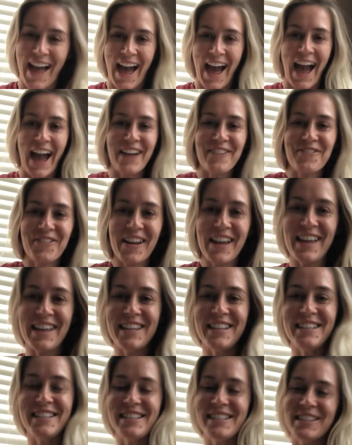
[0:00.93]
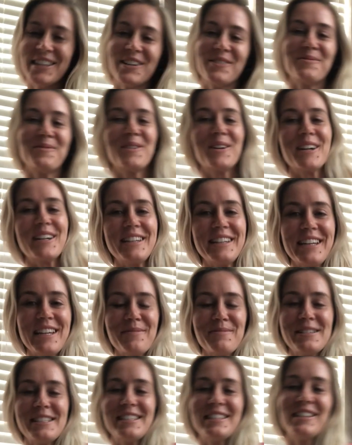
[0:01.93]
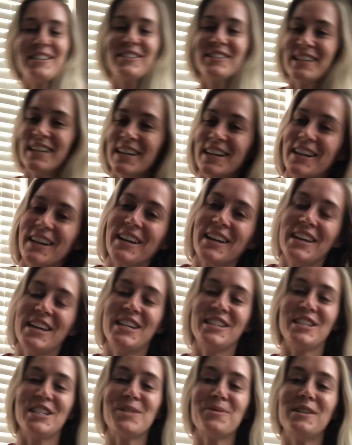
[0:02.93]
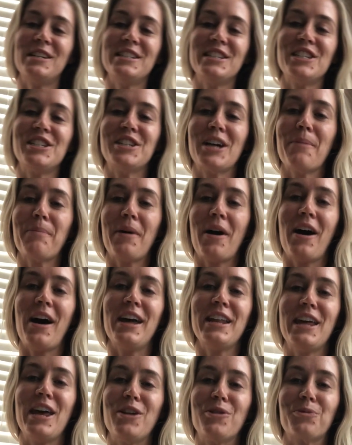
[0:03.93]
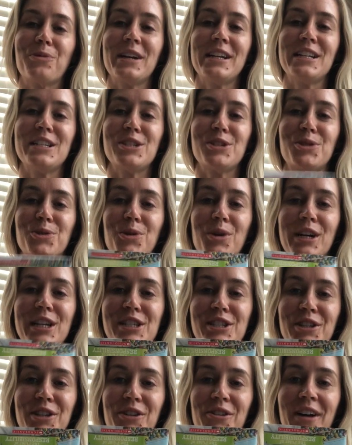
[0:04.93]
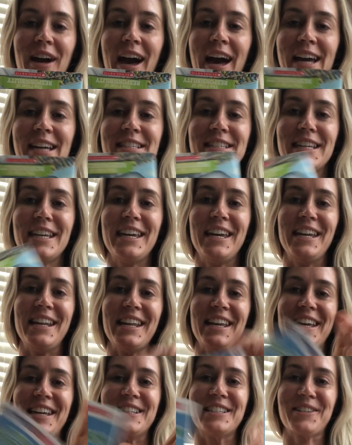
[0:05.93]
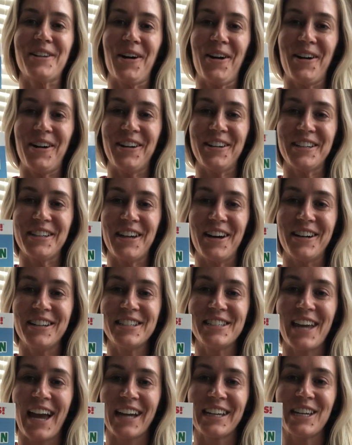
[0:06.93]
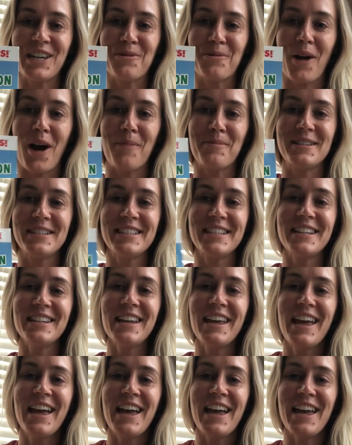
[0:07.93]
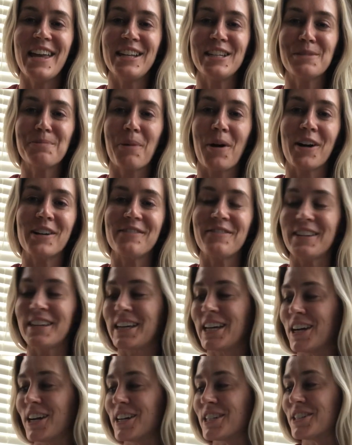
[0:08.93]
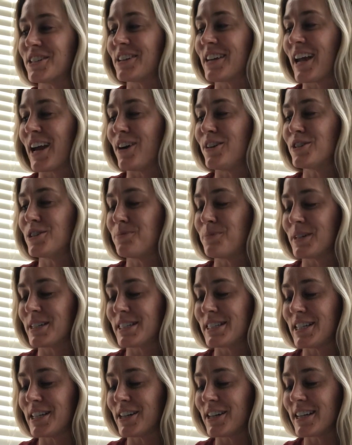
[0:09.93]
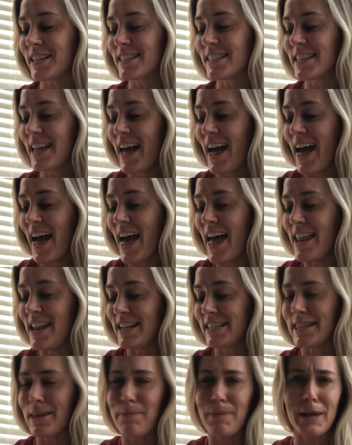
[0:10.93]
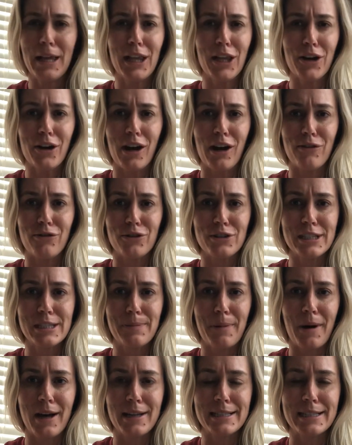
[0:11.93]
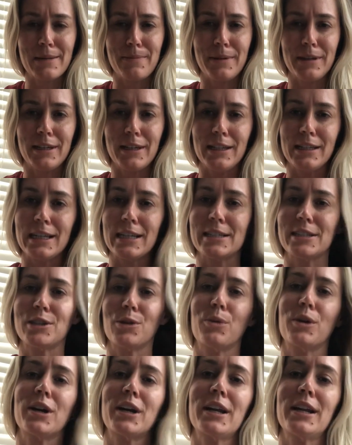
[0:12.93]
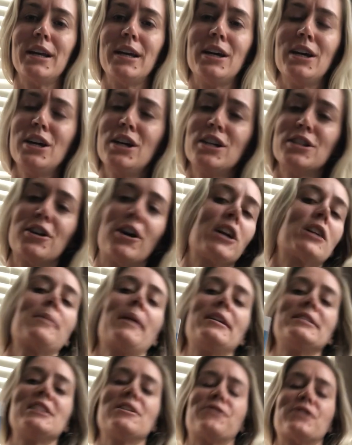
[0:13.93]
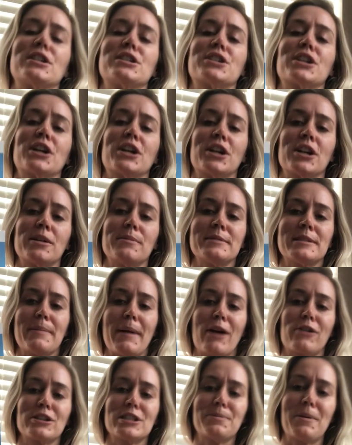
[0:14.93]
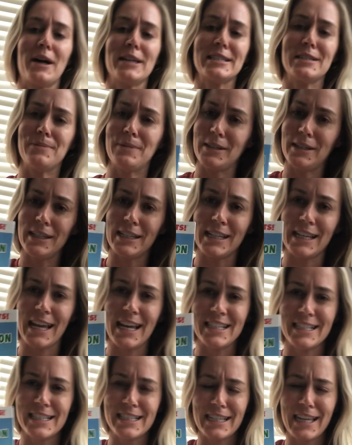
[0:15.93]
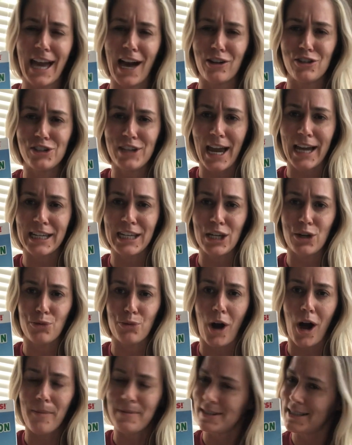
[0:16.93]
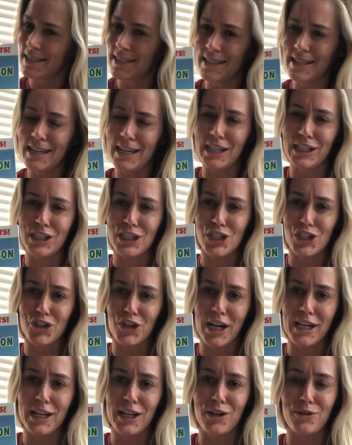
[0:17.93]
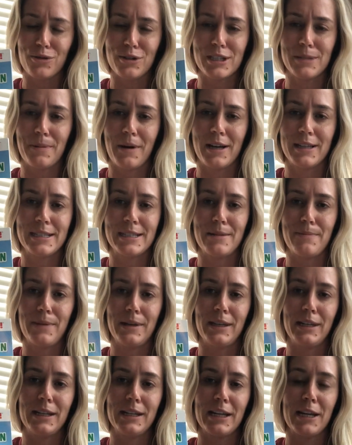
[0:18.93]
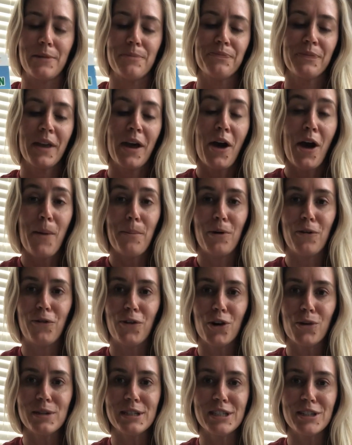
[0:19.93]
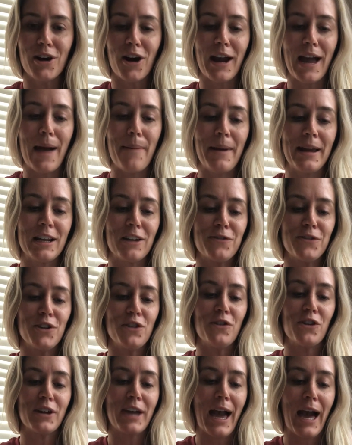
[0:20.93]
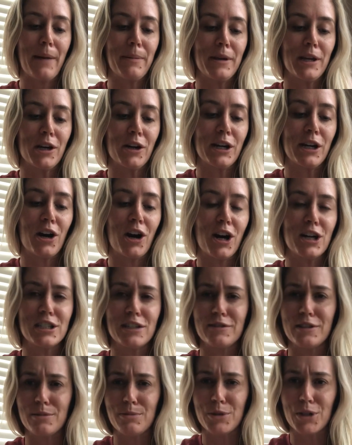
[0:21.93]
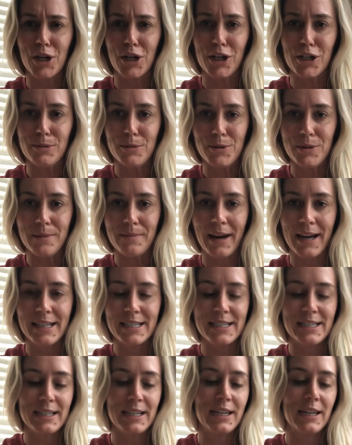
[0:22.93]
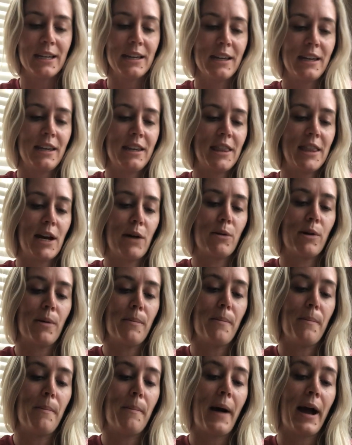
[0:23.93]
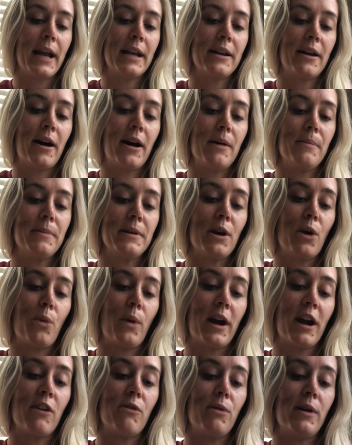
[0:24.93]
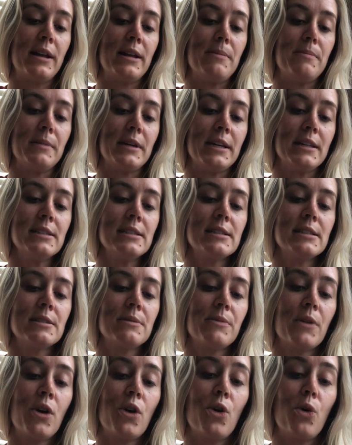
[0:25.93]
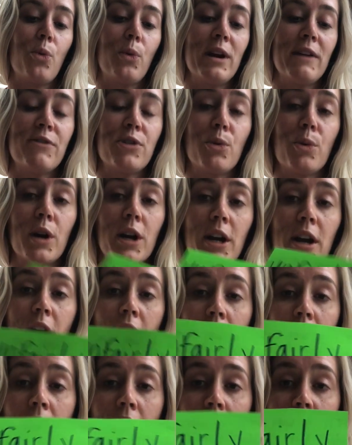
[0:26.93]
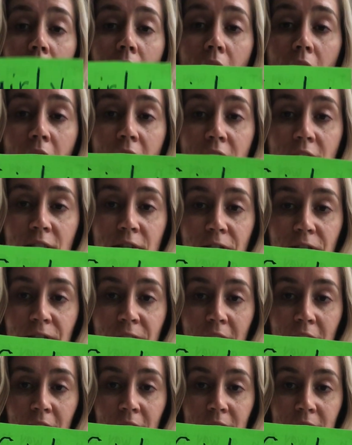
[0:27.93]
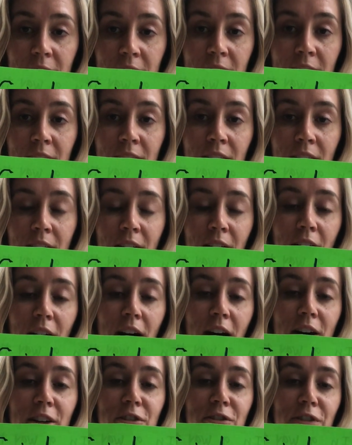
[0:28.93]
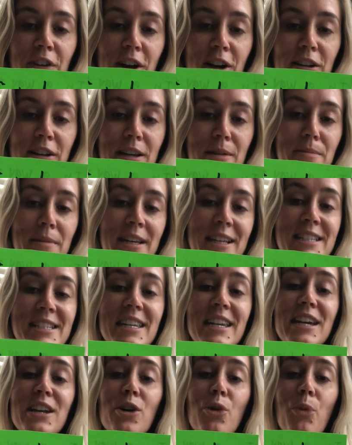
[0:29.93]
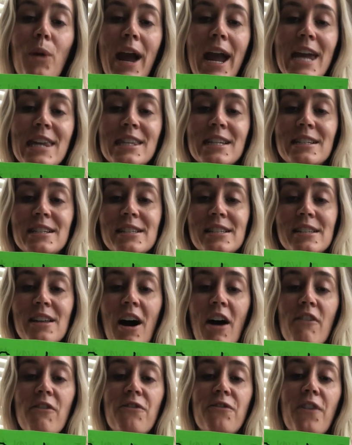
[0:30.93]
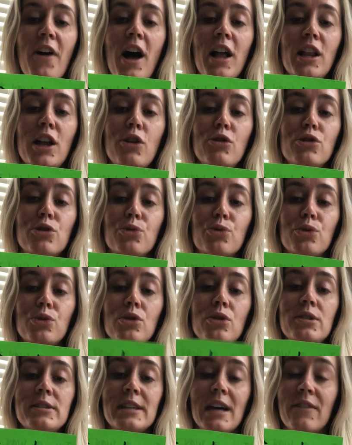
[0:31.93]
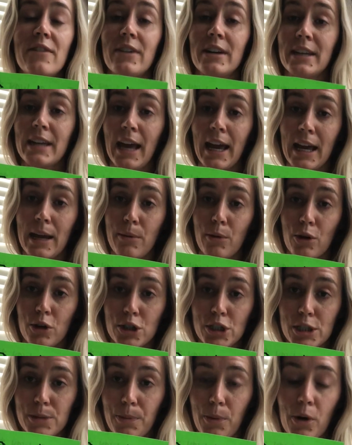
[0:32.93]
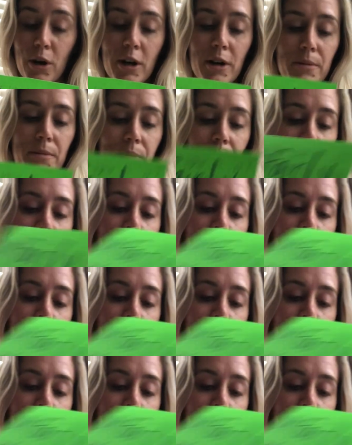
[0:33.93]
Hi friends, good morning, Miss Little here. Just wanted to jump on and read a story to you guys. It is called Young Jackie Robinson. It is part of the Character Counts book series, and it is the pillar of responsibility. So we're gonna talk about different terms about responsibility and see how Jackie Robinson illustrated responsibility. Before we start, I made a few vocabulary cards of some terms we might see that we might not be aware of what it means. We have the word unfairly. Unfairly means in a way that does not follow the rules of a game or sport.